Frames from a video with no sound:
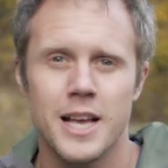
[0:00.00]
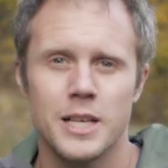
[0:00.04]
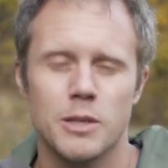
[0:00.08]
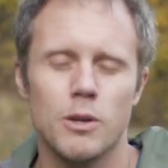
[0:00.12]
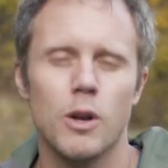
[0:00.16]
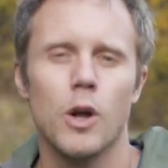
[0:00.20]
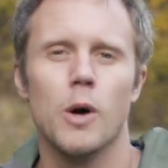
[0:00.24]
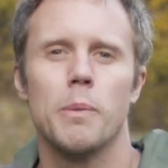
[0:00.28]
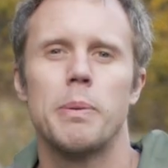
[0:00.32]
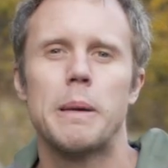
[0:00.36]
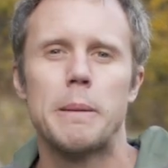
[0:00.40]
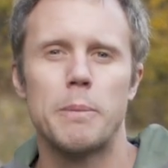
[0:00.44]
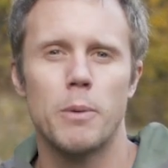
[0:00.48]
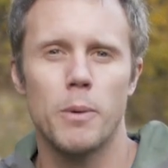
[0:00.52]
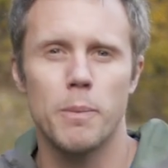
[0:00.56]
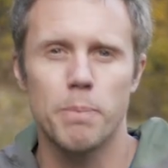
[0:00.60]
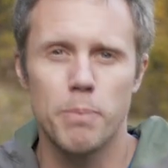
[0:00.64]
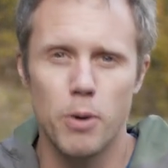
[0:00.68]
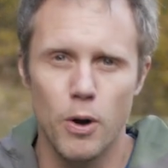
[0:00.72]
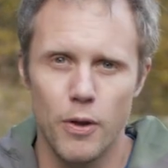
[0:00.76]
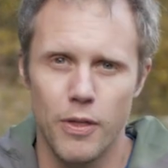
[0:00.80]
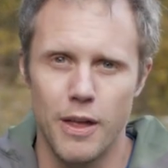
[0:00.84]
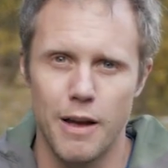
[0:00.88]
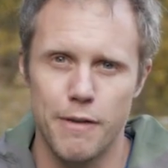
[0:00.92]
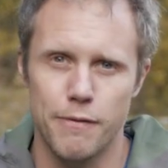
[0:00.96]
So a lot of people
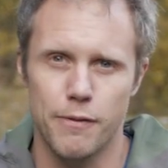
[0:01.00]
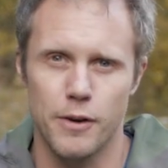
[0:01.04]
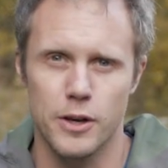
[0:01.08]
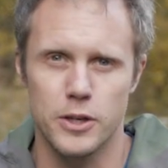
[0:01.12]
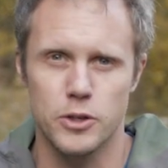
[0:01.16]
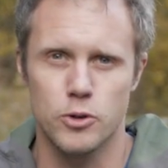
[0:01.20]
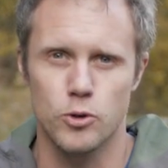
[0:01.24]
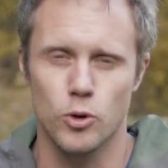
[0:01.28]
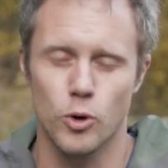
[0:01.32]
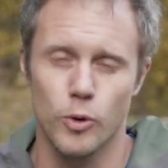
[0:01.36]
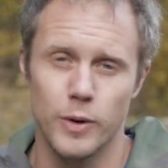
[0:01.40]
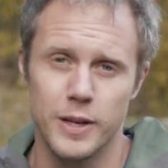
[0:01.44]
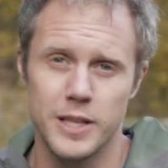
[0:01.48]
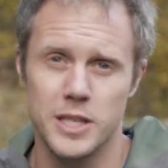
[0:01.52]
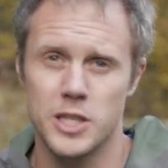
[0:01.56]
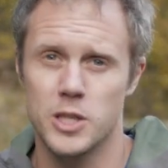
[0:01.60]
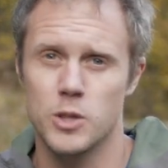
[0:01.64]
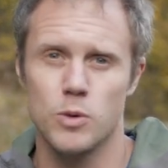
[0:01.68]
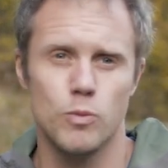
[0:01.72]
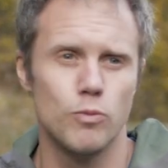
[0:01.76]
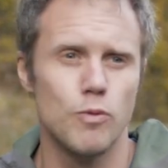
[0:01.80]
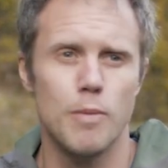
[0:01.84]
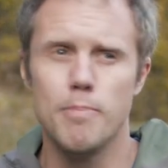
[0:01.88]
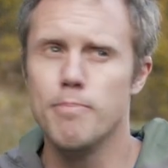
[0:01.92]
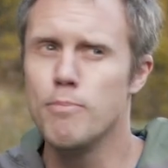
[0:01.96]
put that first draw in
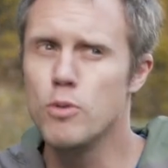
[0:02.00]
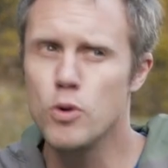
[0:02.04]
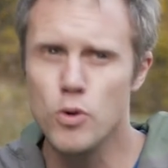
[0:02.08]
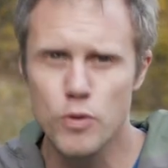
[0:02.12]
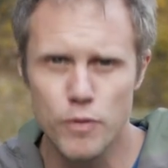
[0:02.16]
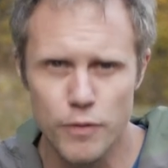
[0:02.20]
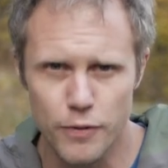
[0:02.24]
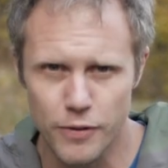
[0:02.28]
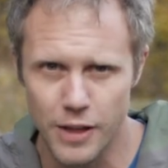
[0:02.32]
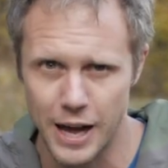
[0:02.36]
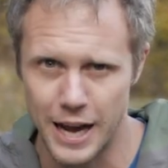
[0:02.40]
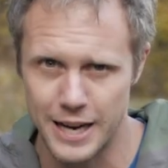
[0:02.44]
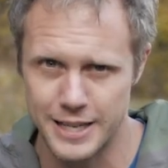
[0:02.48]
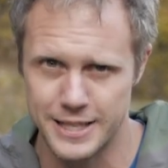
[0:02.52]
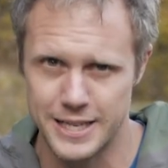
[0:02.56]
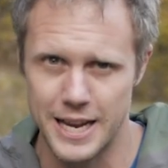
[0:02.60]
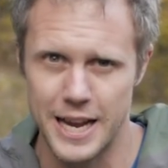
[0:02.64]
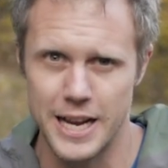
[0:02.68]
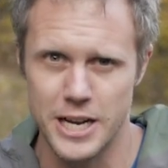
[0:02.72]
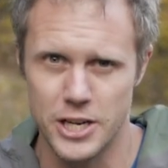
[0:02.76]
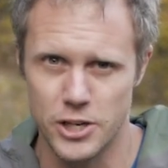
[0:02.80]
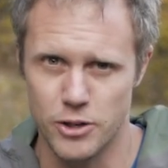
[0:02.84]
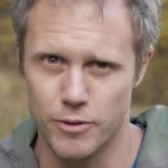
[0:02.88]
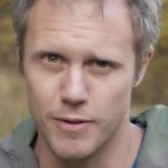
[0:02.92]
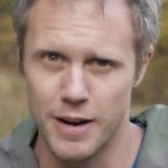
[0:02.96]
to remove that
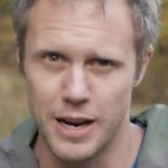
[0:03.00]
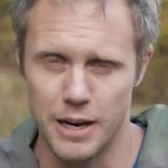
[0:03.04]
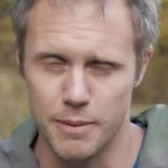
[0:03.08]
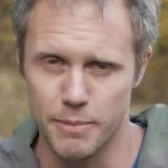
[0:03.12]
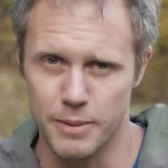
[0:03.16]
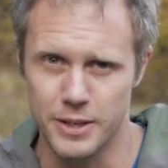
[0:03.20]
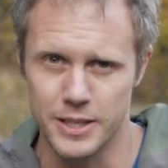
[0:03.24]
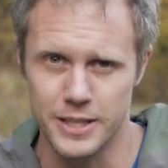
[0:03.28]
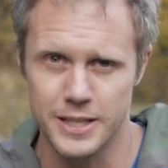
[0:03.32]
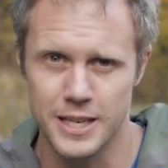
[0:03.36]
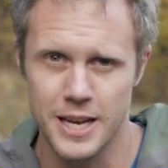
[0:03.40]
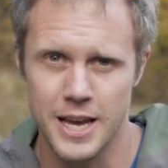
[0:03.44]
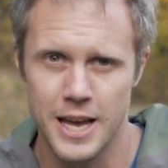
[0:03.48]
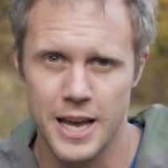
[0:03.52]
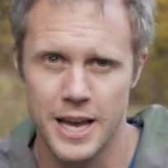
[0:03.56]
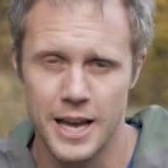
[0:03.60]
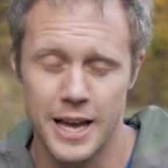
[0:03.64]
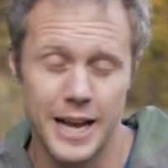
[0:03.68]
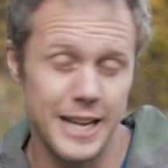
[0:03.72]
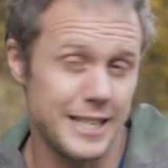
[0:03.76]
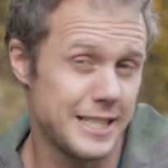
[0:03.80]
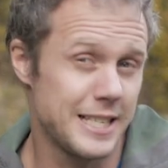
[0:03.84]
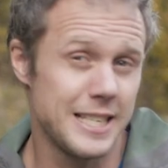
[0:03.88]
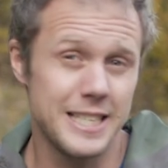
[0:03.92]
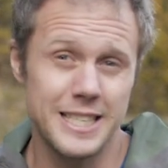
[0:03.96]
danger element.
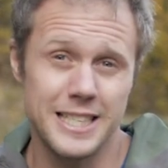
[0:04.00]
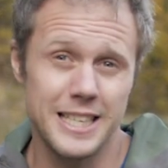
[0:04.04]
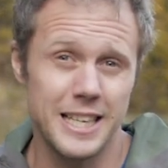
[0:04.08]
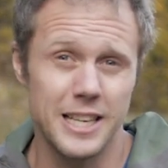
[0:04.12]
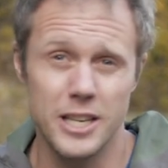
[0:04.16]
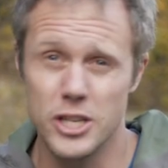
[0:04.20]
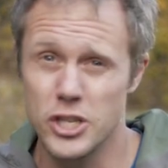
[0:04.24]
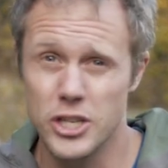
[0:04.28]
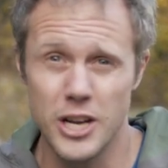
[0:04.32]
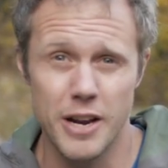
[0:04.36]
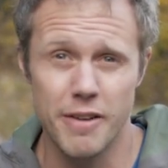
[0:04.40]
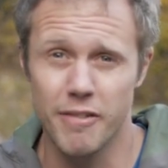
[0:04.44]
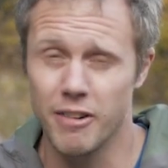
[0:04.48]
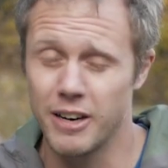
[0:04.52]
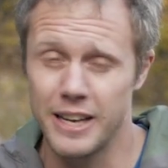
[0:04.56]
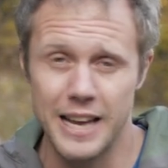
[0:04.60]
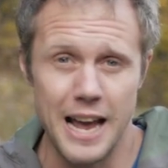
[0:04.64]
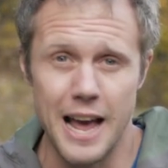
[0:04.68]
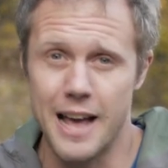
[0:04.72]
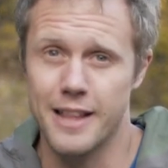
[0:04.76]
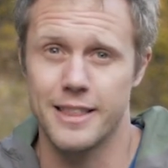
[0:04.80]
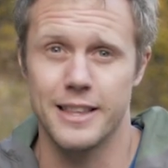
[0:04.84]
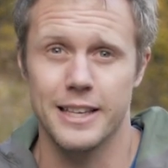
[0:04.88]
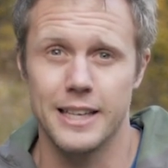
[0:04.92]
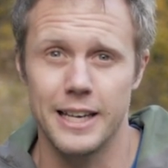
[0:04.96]
It's considered generally
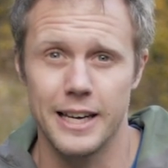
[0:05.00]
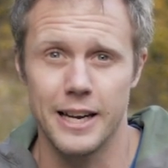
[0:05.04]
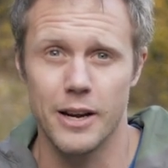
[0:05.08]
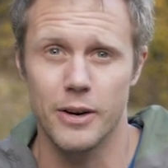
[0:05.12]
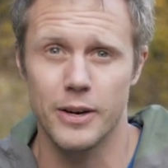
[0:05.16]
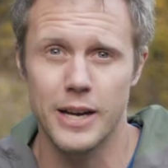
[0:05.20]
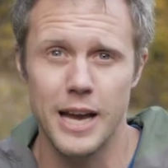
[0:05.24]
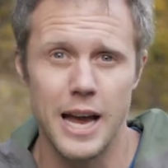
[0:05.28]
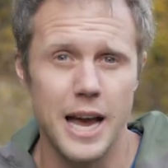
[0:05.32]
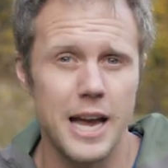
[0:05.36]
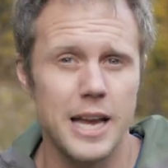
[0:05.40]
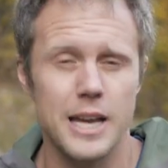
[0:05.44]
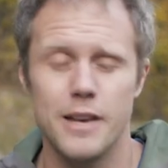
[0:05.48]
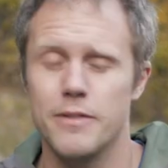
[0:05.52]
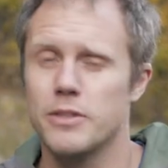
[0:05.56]
ethically okay.